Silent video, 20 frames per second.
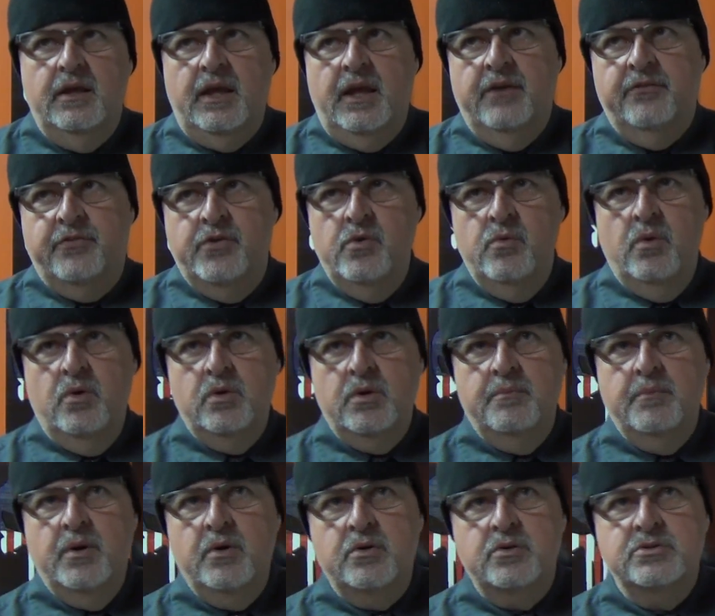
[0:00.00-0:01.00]
If you own a
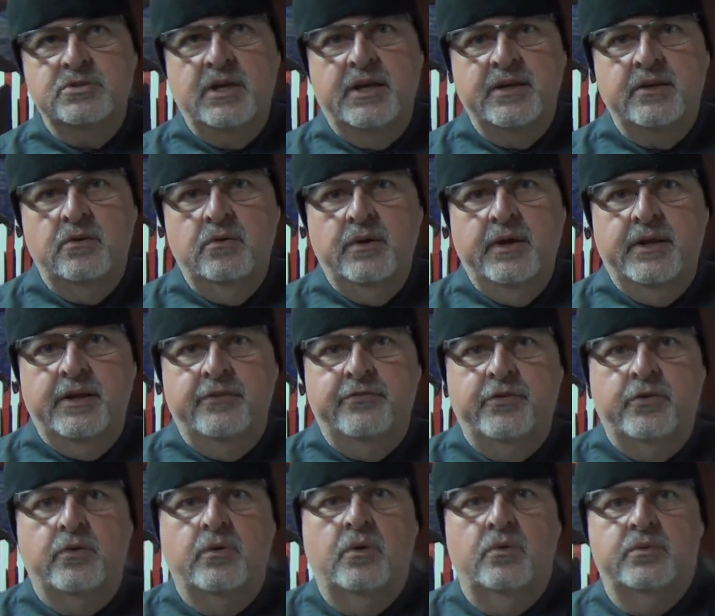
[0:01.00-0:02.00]
motorcycle and if
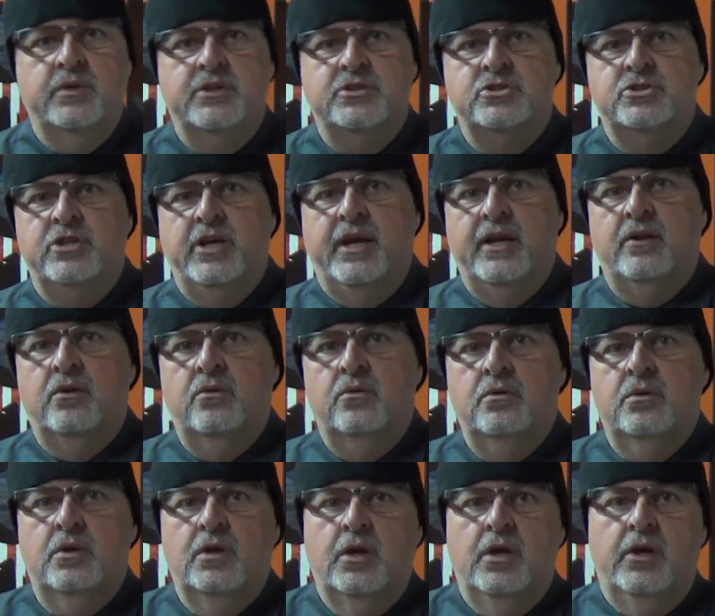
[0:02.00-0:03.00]
you're on this
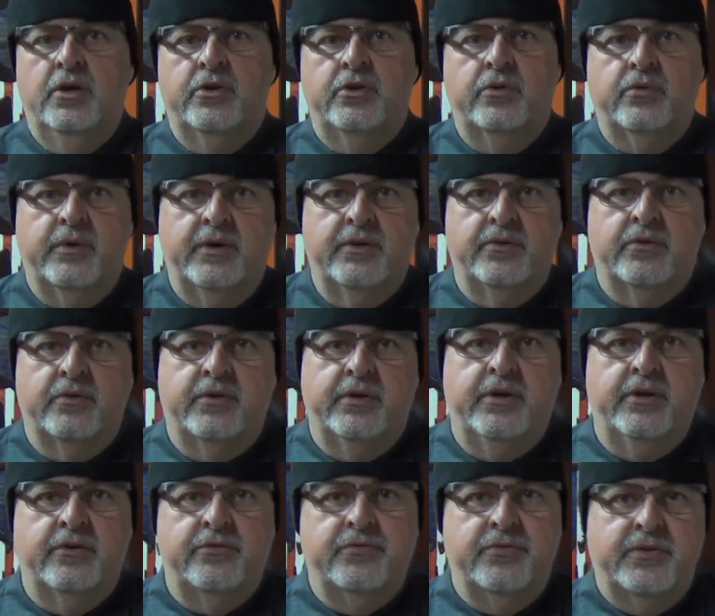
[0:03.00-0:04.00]
channel, you're either
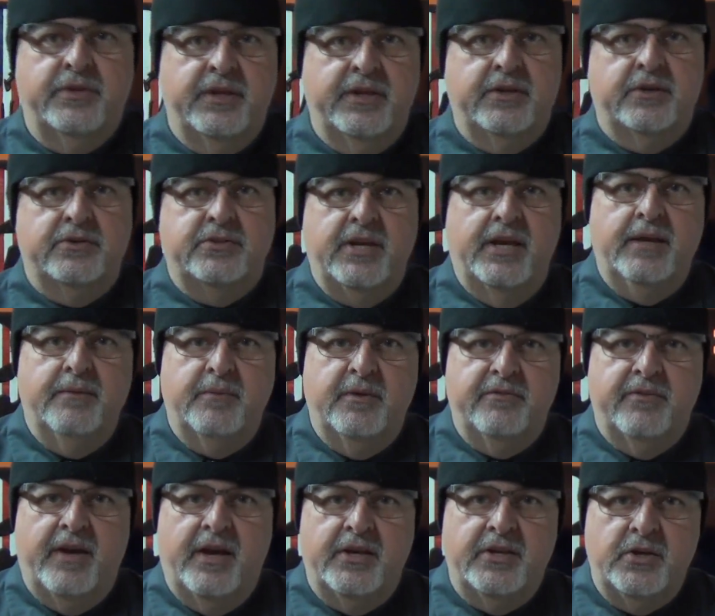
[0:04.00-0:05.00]
here for the
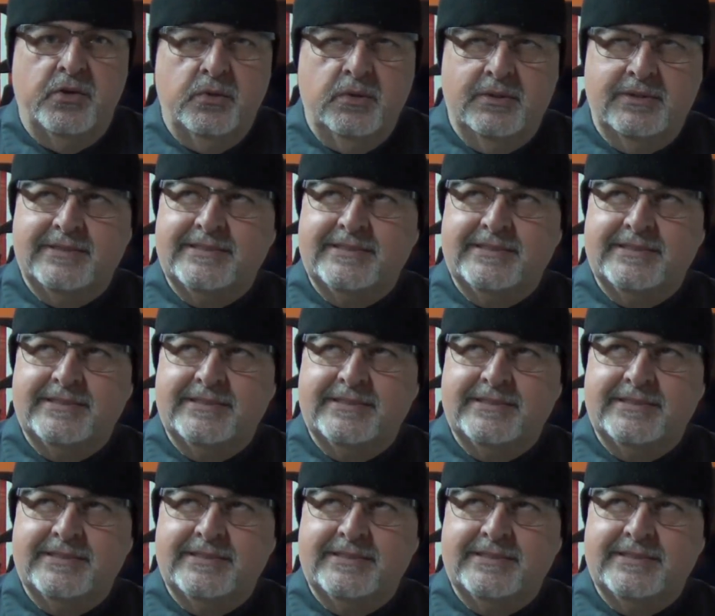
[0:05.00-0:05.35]
entertainment value